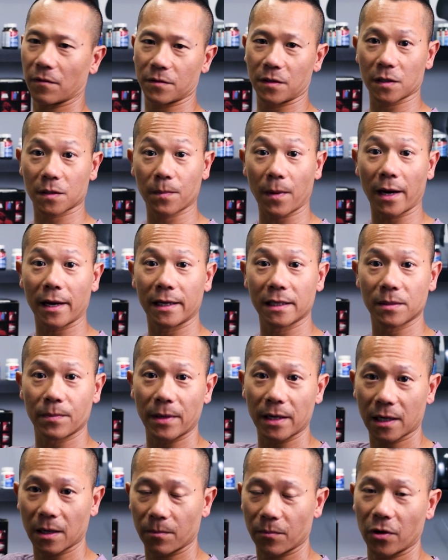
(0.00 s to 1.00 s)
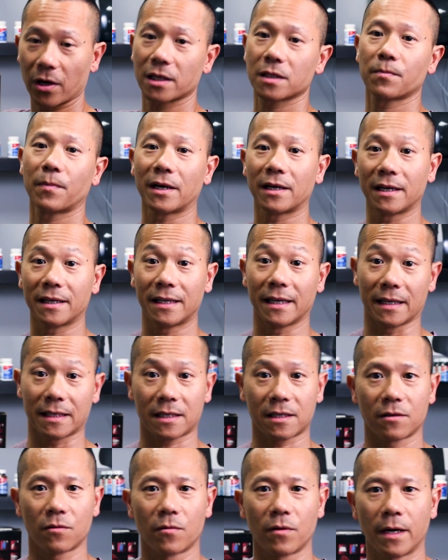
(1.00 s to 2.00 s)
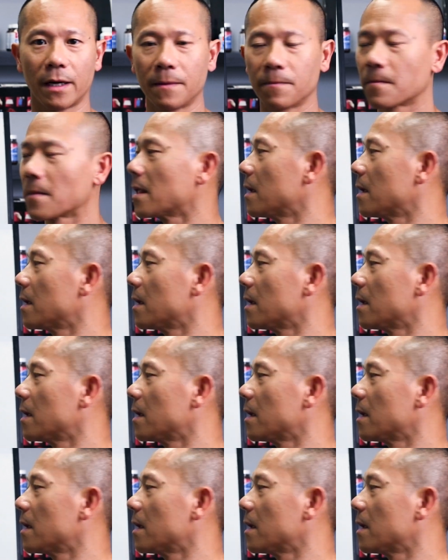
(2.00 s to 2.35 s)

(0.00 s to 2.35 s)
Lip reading: of your spine, it's being compressed by the disc, right?